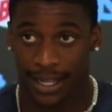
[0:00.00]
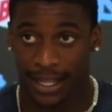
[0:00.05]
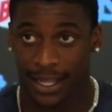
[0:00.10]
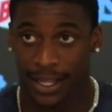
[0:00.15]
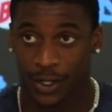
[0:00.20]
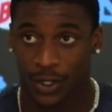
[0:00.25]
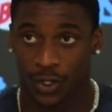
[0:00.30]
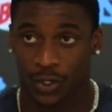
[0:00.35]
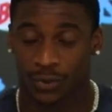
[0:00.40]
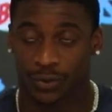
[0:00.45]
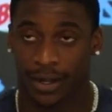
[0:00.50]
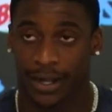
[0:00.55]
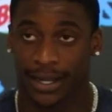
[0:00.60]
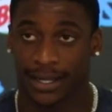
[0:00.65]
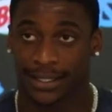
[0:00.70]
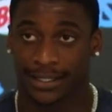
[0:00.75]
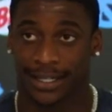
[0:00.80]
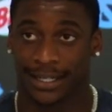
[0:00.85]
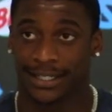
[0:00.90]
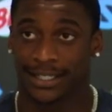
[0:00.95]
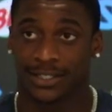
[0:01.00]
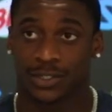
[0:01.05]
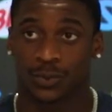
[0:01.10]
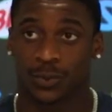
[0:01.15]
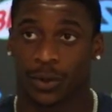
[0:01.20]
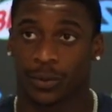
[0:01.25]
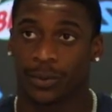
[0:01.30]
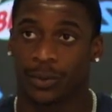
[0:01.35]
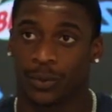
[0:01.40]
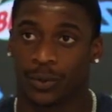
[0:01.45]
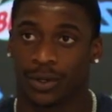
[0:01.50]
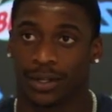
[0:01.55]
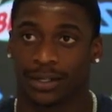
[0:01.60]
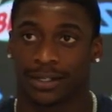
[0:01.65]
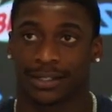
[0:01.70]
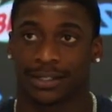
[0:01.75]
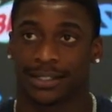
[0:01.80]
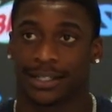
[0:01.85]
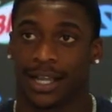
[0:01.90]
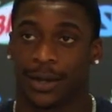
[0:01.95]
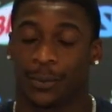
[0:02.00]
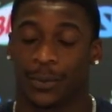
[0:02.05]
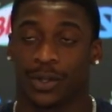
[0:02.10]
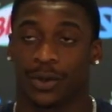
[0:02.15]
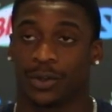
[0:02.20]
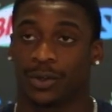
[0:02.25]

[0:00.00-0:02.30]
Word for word: head on right, that this is what we want, that we